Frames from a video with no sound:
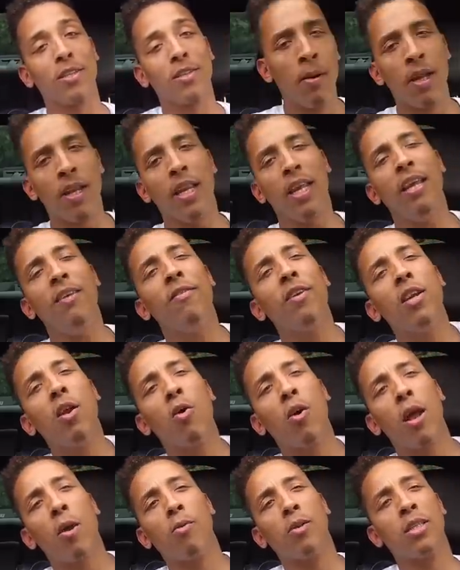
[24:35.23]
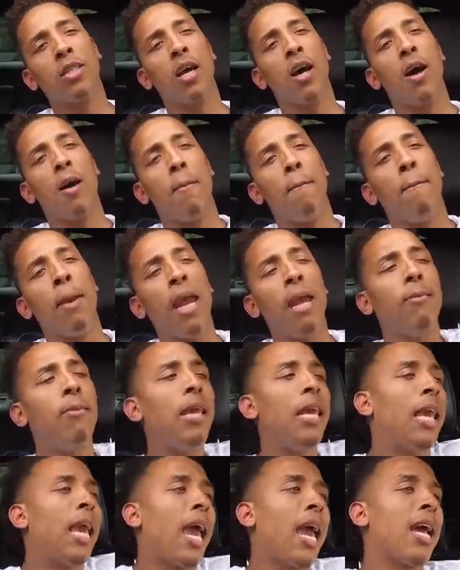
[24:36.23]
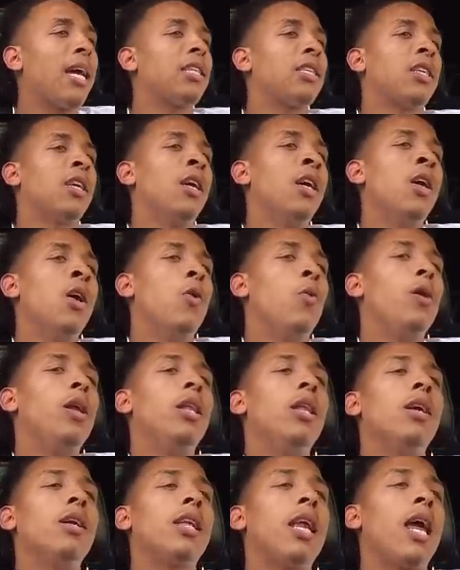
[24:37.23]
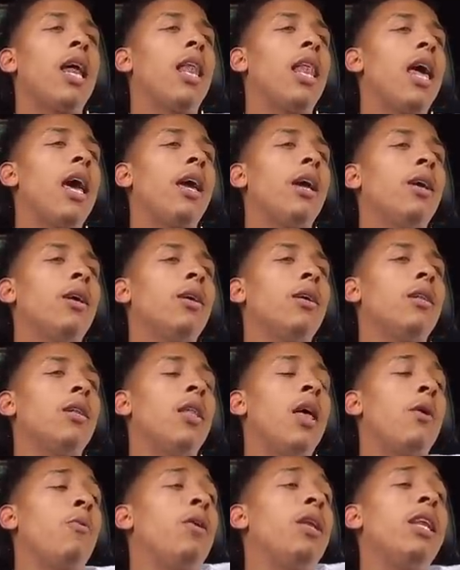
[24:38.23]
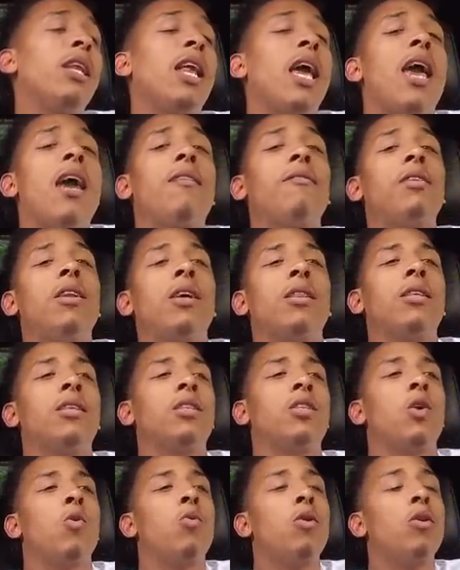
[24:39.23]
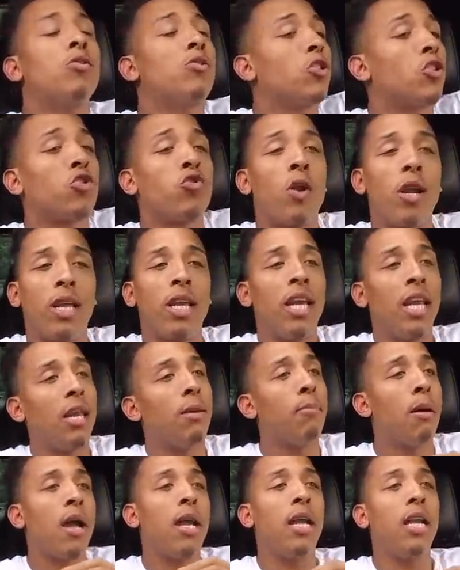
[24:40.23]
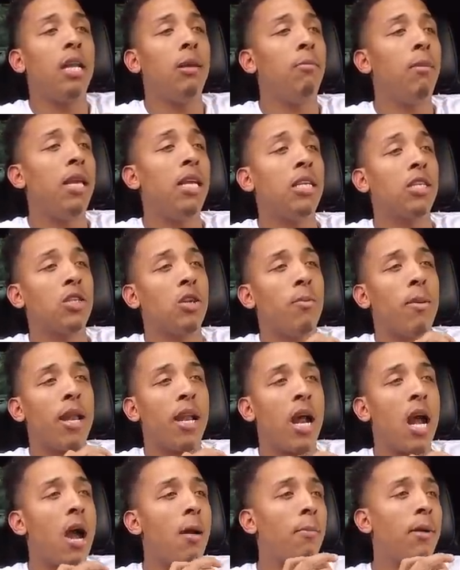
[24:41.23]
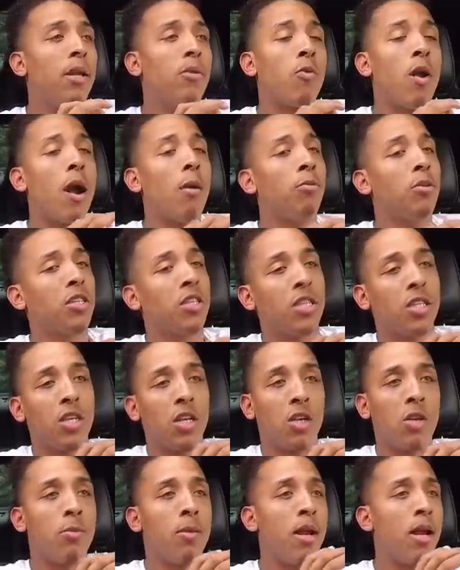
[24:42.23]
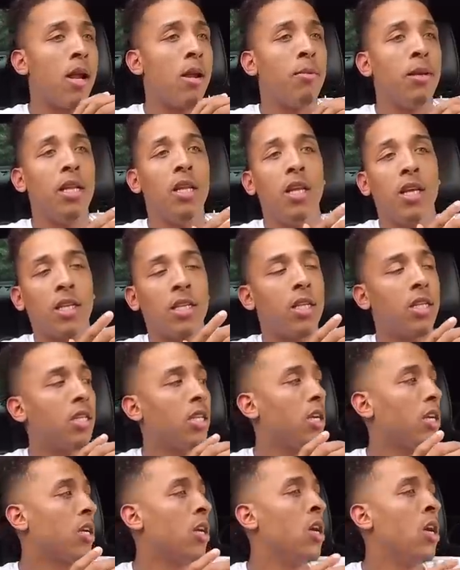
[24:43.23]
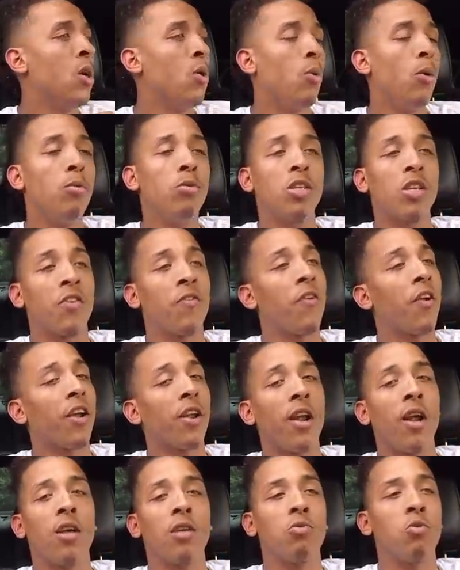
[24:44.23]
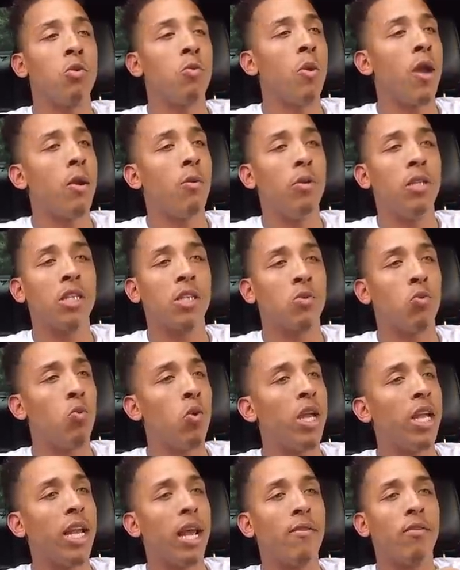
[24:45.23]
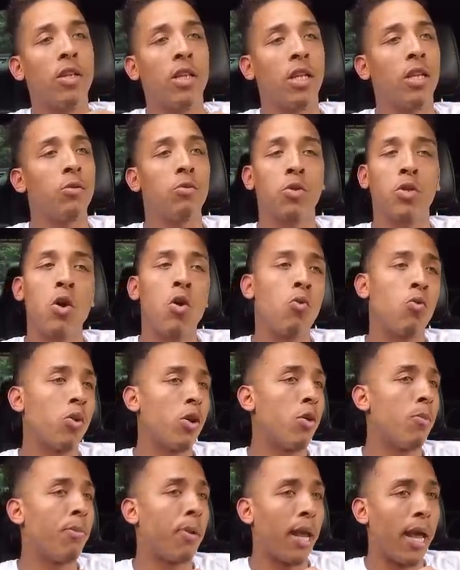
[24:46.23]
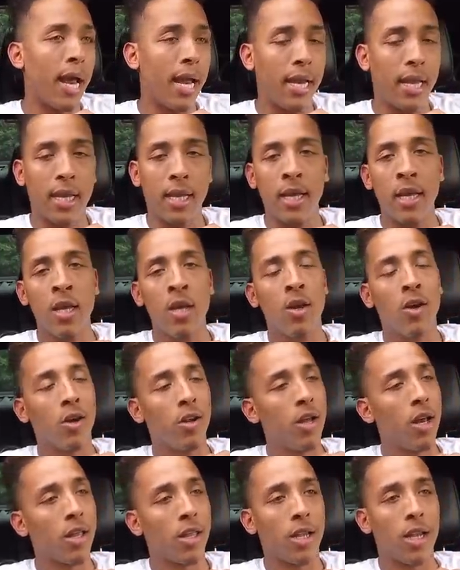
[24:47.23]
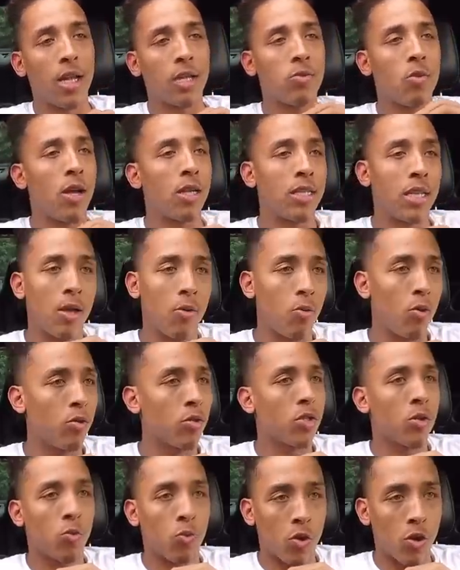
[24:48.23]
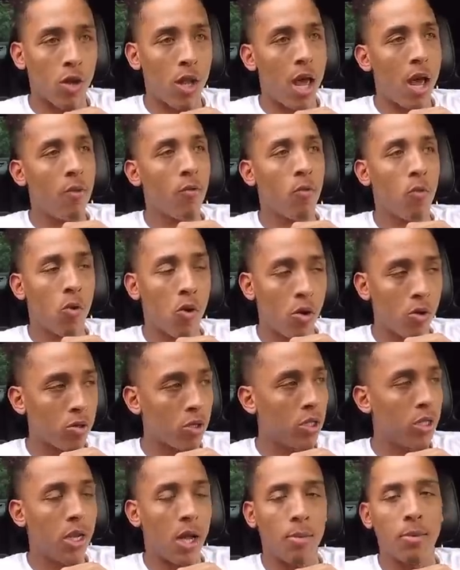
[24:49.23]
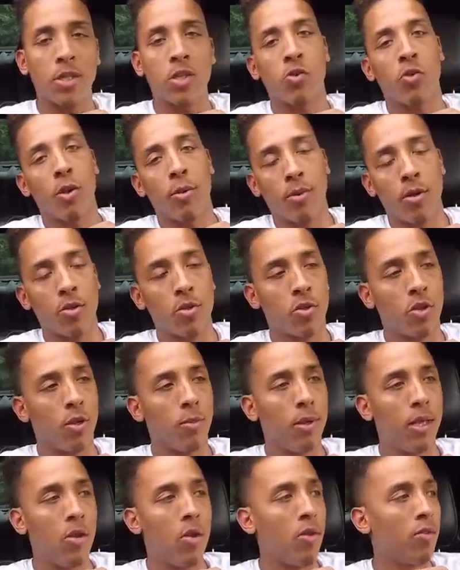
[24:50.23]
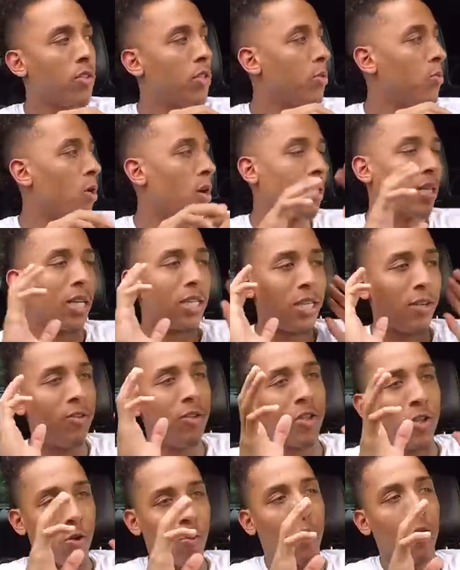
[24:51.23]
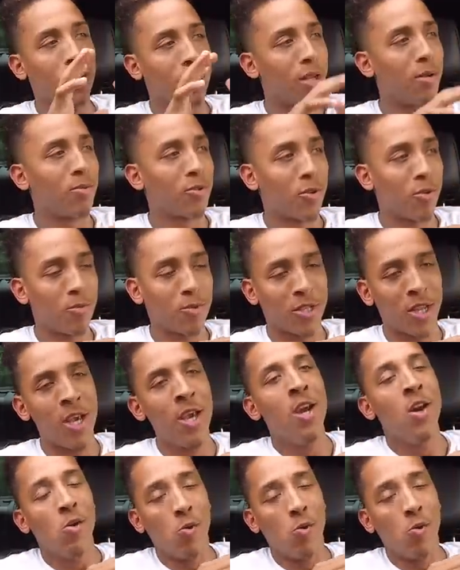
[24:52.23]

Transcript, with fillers: But even though that was uh baby cash, we looked at like like we didn't have nothing, so we was just trying to get it by any means. No matter how many robberies it took, no matter how many licks it took, we was just figured out as we went. We just winged everything. There was no real planning or nothing. That's why I said we was the world live world's dumbest criminals. You know what I mean? You ever see watch that TV show World's Dumbest Criminals?